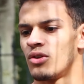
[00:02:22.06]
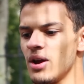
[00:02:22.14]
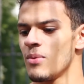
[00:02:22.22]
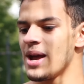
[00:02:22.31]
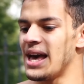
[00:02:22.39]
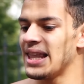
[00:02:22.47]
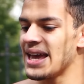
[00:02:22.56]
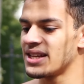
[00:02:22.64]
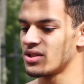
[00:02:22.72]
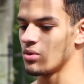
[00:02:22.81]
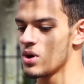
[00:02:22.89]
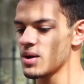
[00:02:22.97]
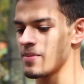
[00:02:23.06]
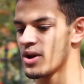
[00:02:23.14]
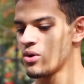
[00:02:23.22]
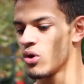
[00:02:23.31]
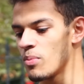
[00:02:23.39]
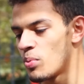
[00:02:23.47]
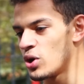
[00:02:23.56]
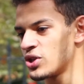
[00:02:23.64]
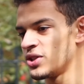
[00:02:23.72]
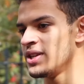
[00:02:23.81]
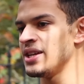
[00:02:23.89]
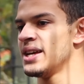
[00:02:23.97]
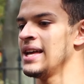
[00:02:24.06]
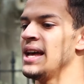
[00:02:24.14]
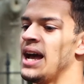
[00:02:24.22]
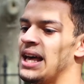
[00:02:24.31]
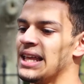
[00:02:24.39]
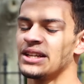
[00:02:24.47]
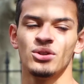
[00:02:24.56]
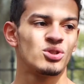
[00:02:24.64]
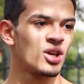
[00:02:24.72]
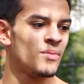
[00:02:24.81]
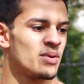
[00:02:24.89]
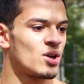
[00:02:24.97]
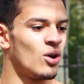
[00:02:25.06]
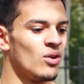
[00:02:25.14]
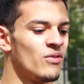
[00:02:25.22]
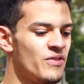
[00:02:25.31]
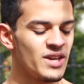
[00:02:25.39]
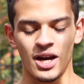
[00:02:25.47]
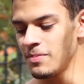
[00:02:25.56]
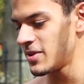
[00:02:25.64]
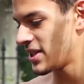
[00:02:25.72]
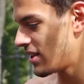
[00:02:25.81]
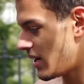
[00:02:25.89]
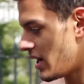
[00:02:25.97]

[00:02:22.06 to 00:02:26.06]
A great way I like to work my core personally, I like to do something called V-ups that